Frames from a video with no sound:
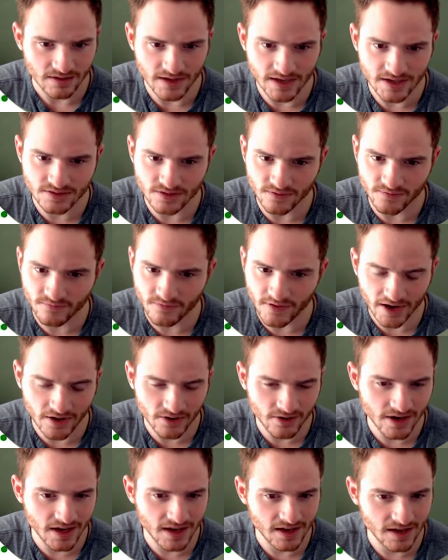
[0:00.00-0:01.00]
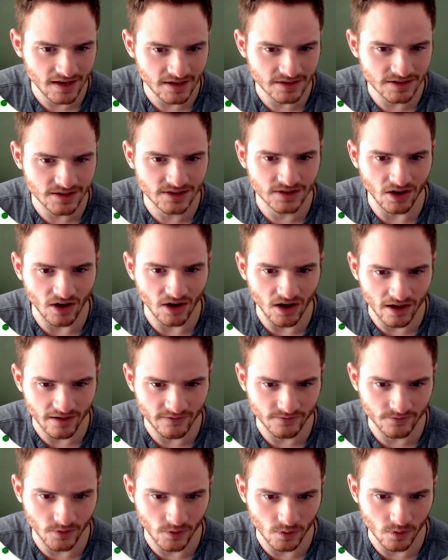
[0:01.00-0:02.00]
These are very
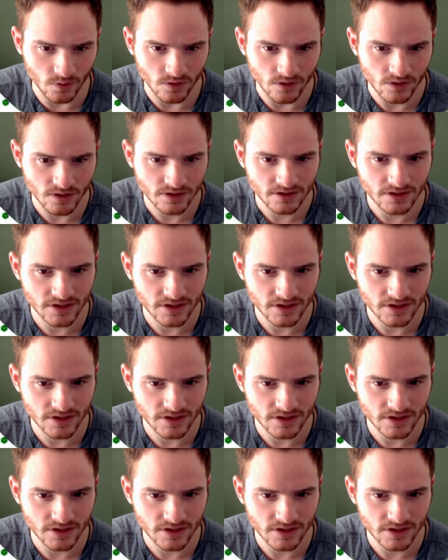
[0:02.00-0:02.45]
thoughtful